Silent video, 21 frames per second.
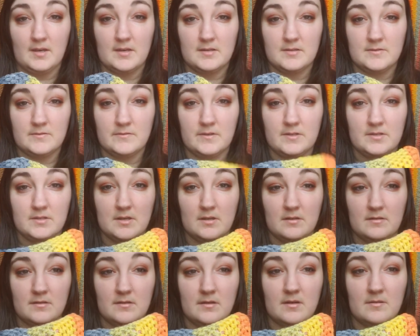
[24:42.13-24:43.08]
into each
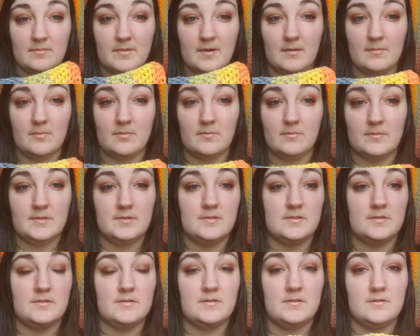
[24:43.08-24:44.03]
other, I'll probably
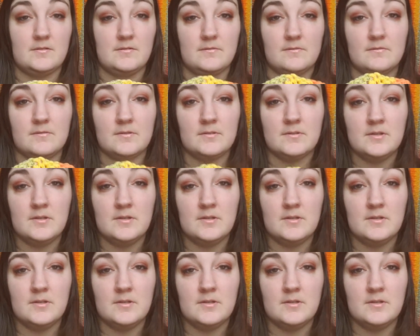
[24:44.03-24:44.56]
just do